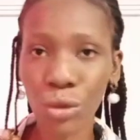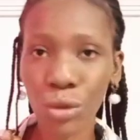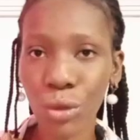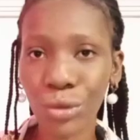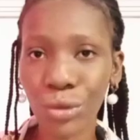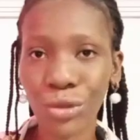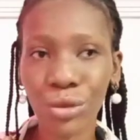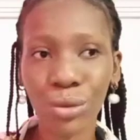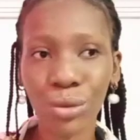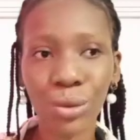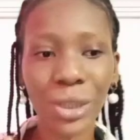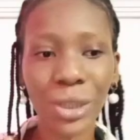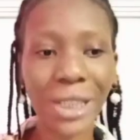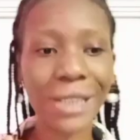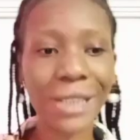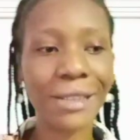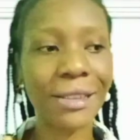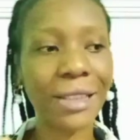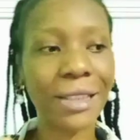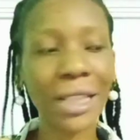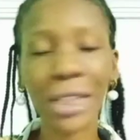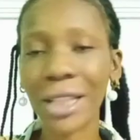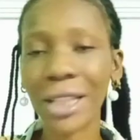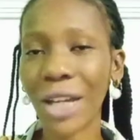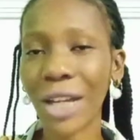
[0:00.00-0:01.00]
goes to this
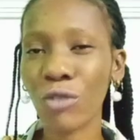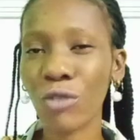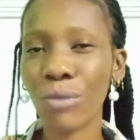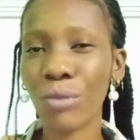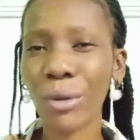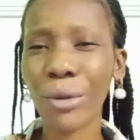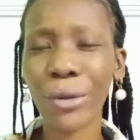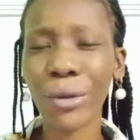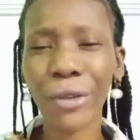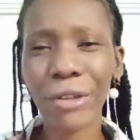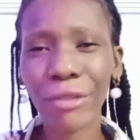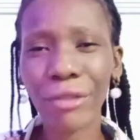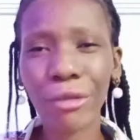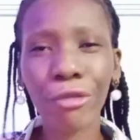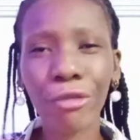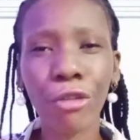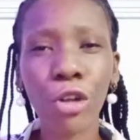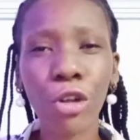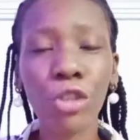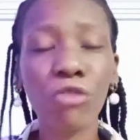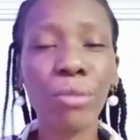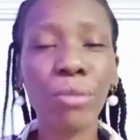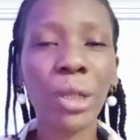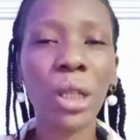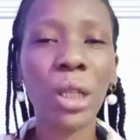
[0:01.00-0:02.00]
thing that you've been craving for,
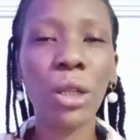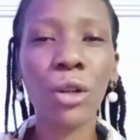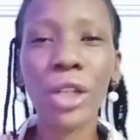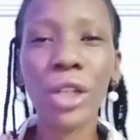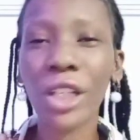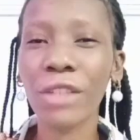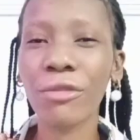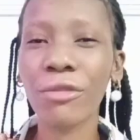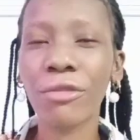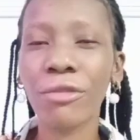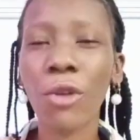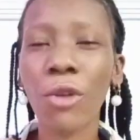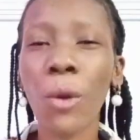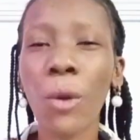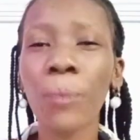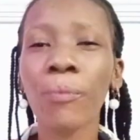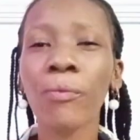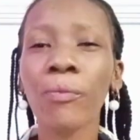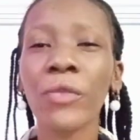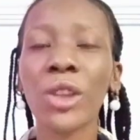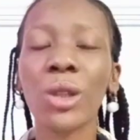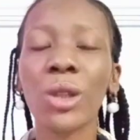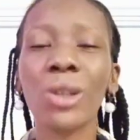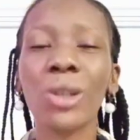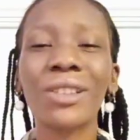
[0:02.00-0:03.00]
you've been longing for,
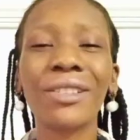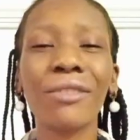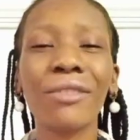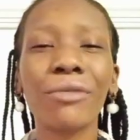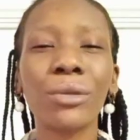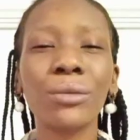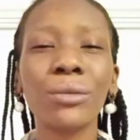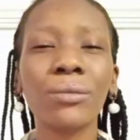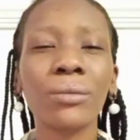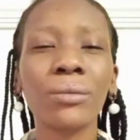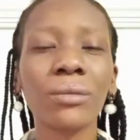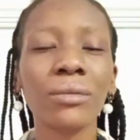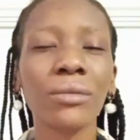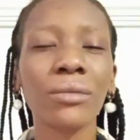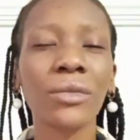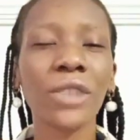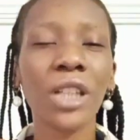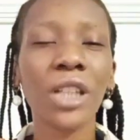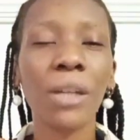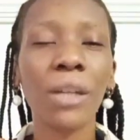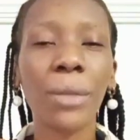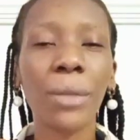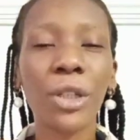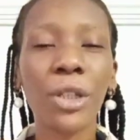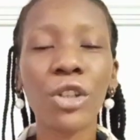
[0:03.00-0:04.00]
not even
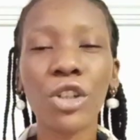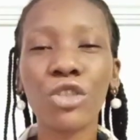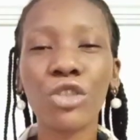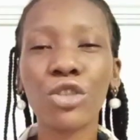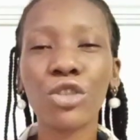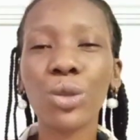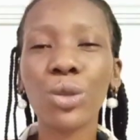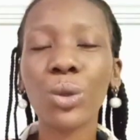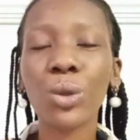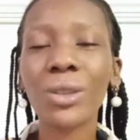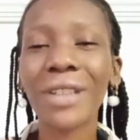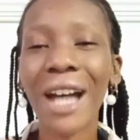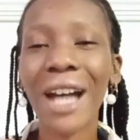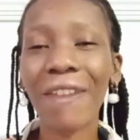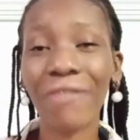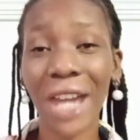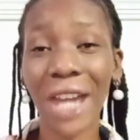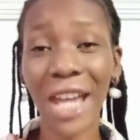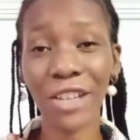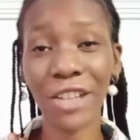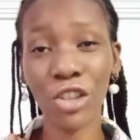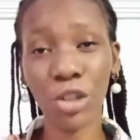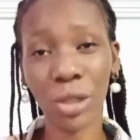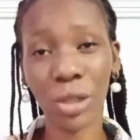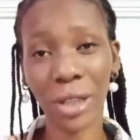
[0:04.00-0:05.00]
because you don't have
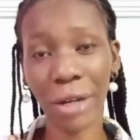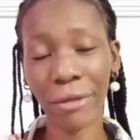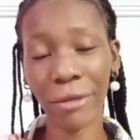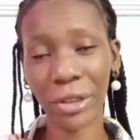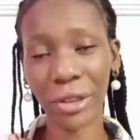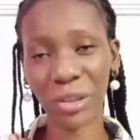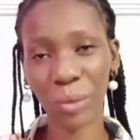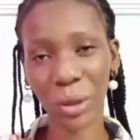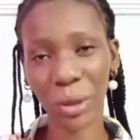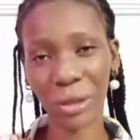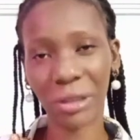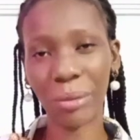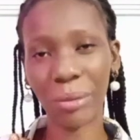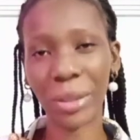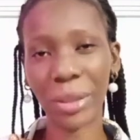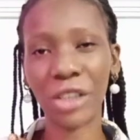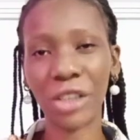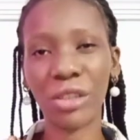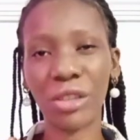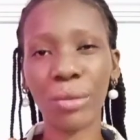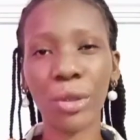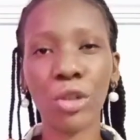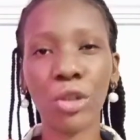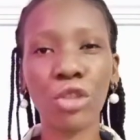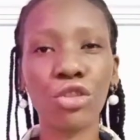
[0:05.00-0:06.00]
any other
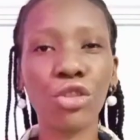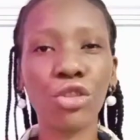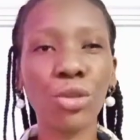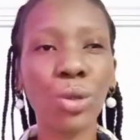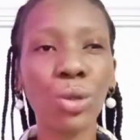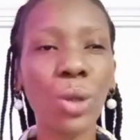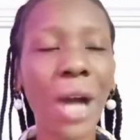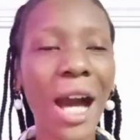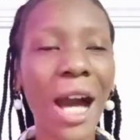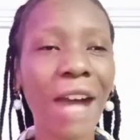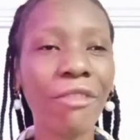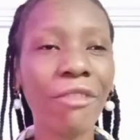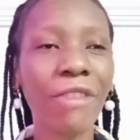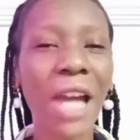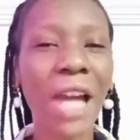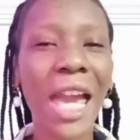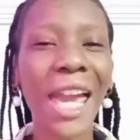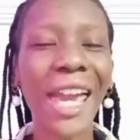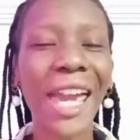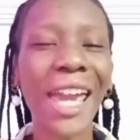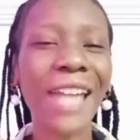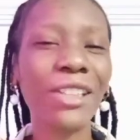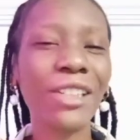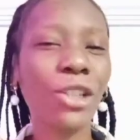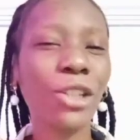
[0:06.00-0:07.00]
responsibility, because you don't have
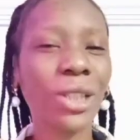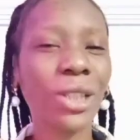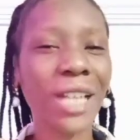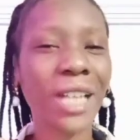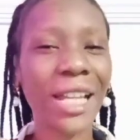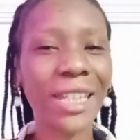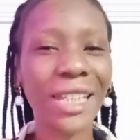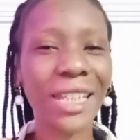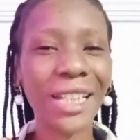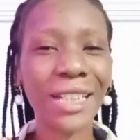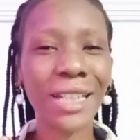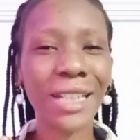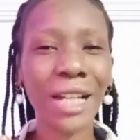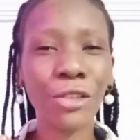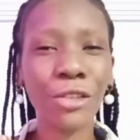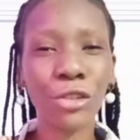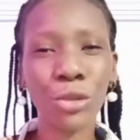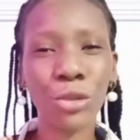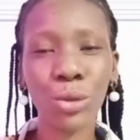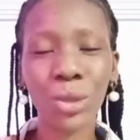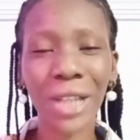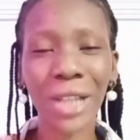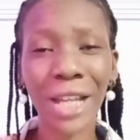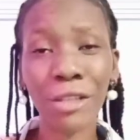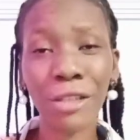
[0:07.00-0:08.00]
any other thing that
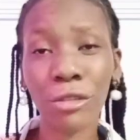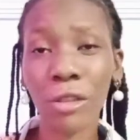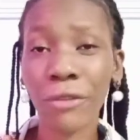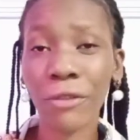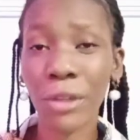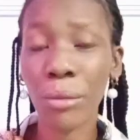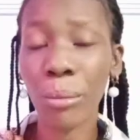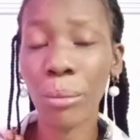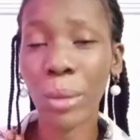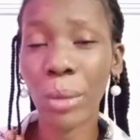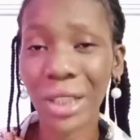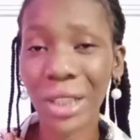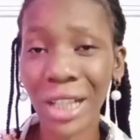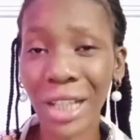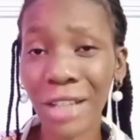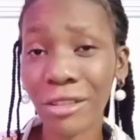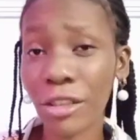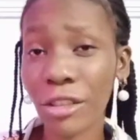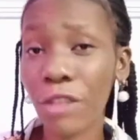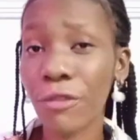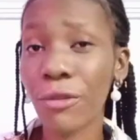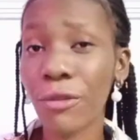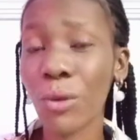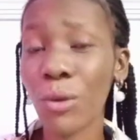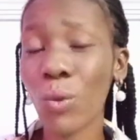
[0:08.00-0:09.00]
that is of importance.
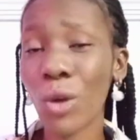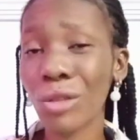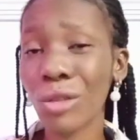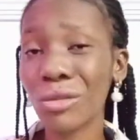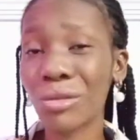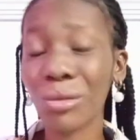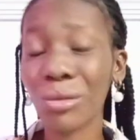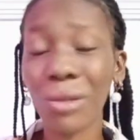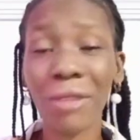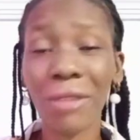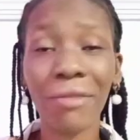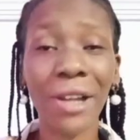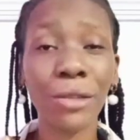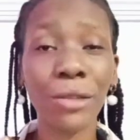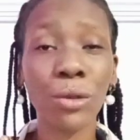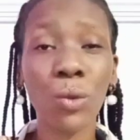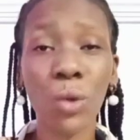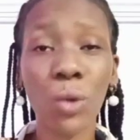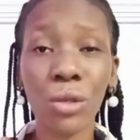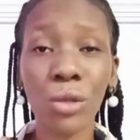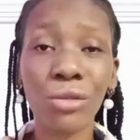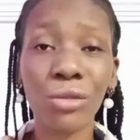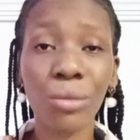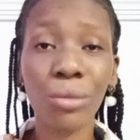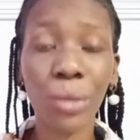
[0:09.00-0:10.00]
If you want to, if I don't
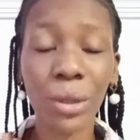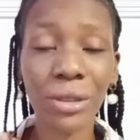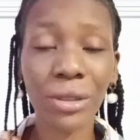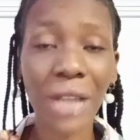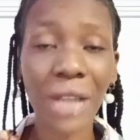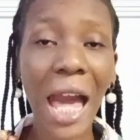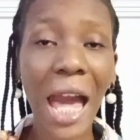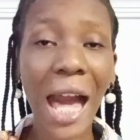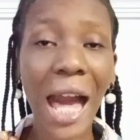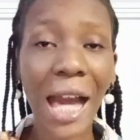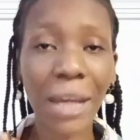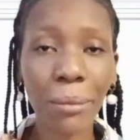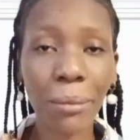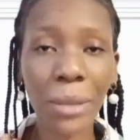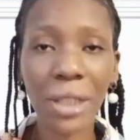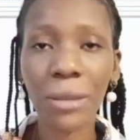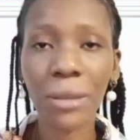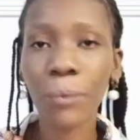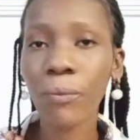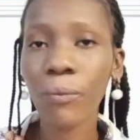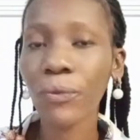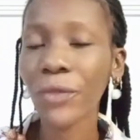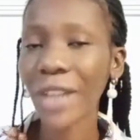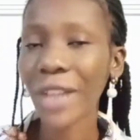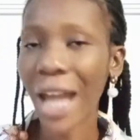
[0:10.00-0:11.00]
want to, but
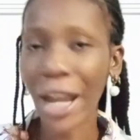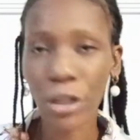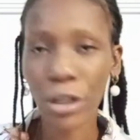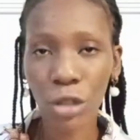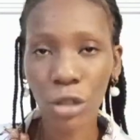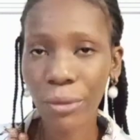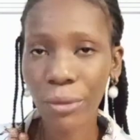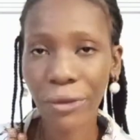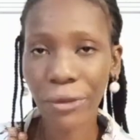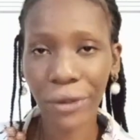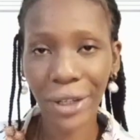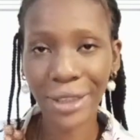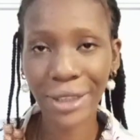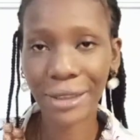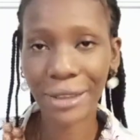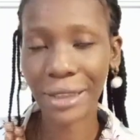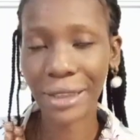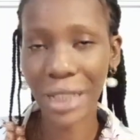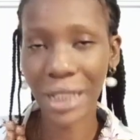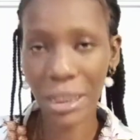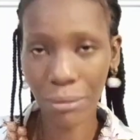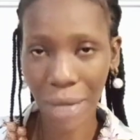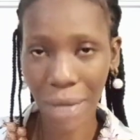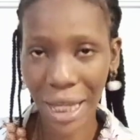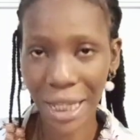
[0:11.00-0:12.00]
I come first
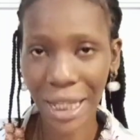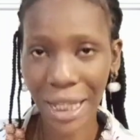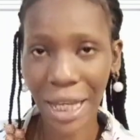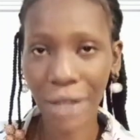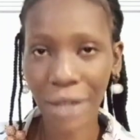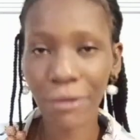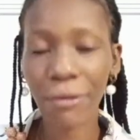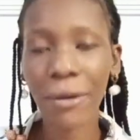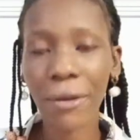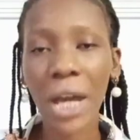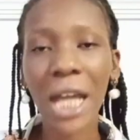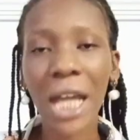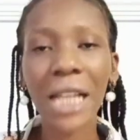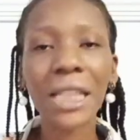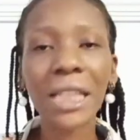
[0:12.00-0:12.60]
in my life.